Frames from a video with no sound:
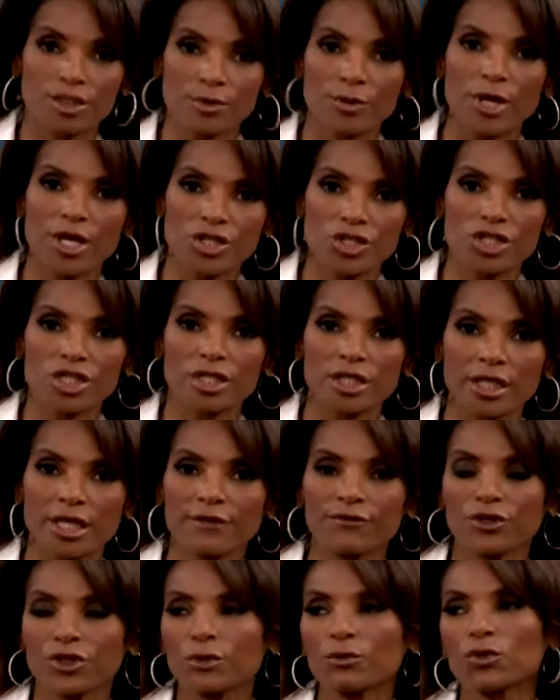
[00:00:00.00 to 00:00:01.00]
depression
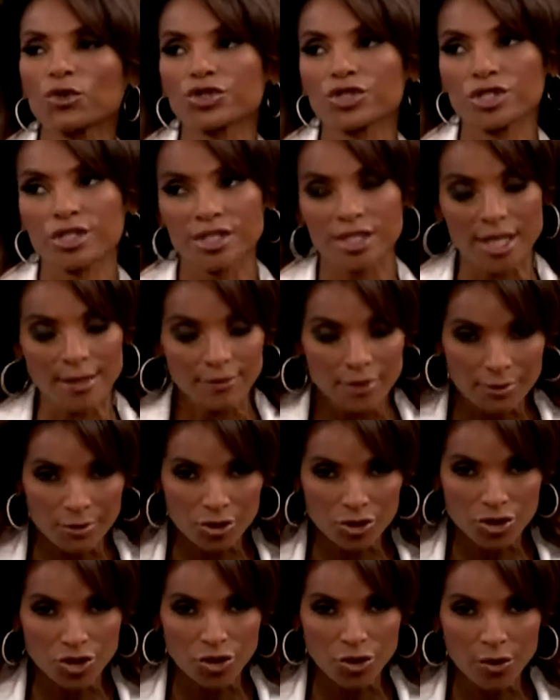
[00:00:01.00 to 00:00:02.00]
if you're more
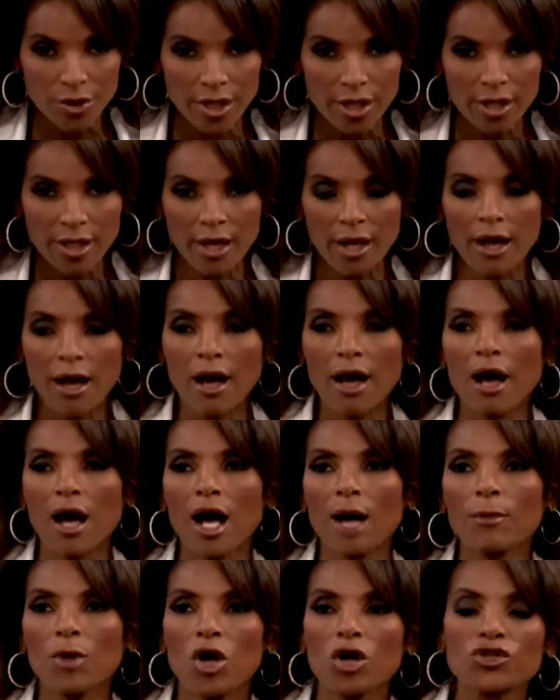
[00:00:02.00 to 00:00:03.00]
susceptible to it.
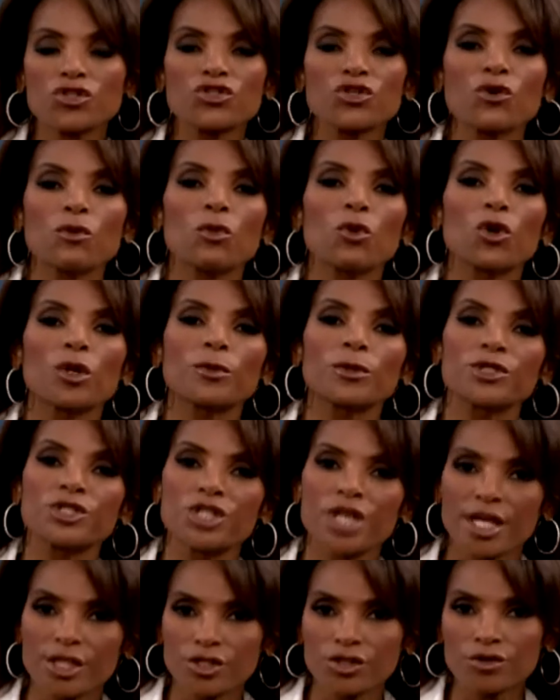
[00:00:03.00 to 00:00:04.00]
Also, more
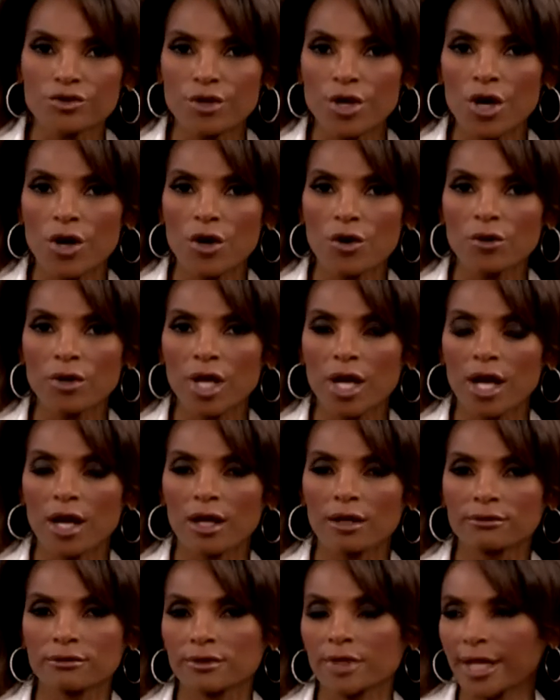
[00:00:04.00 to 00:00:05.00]
progesterone,
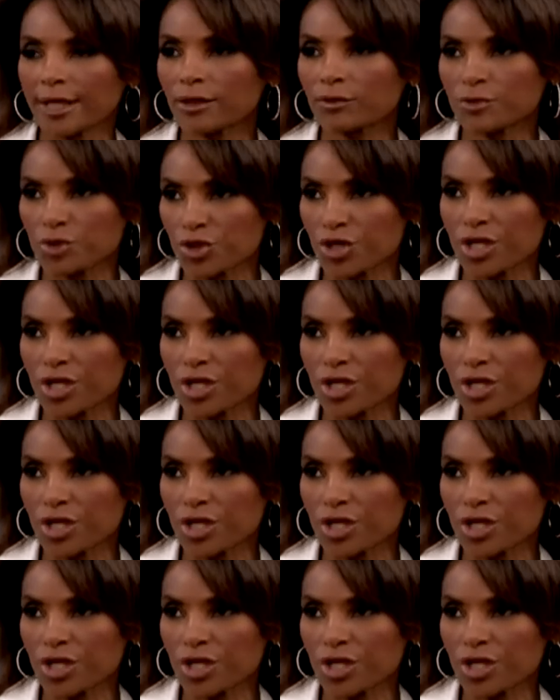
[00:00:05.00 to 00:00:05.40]
like